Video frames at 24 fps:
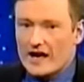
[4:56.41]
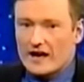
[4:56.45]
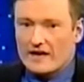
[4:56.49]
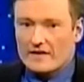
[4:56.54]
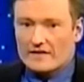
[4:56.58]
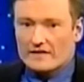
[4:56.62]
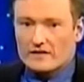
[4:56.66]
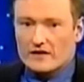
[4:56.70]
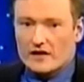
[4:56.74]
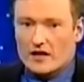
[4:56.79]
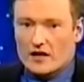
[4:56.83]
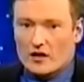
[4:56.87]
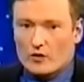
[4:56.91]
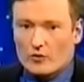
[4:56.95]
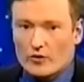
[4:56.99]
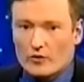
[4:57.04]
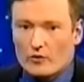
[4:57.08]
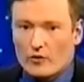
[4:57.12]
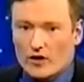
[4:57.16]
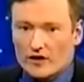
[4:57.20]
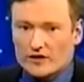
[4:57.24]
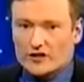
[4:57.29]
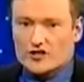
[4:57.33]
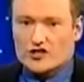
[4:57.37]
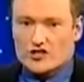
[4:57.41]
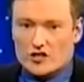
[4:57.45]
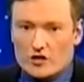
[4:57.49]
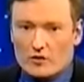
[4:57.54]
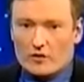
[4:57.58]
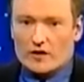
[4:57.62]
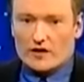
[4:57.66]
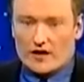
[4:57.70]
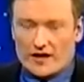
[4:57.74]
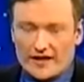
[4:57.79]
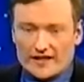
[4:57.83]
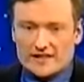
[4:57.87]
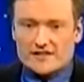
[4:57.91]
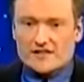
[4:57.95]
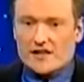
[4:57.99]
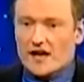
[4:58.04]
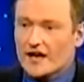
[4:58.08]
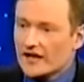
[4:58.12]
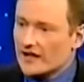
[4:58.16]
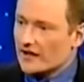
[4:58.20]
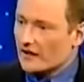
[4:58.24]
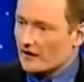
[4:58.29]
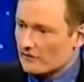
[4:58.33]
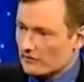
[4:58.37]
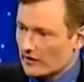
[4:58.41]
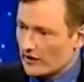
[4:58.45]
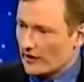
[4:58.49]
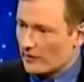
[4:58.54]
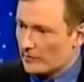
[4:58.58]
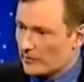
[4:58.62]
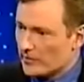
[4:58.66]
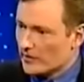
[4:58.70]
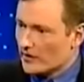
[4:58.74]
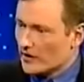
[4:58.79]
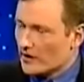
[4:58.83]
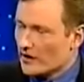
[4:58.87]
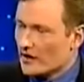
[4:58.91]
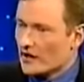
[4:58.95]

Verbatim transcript: and uh, we wanted to show a, an exciting clip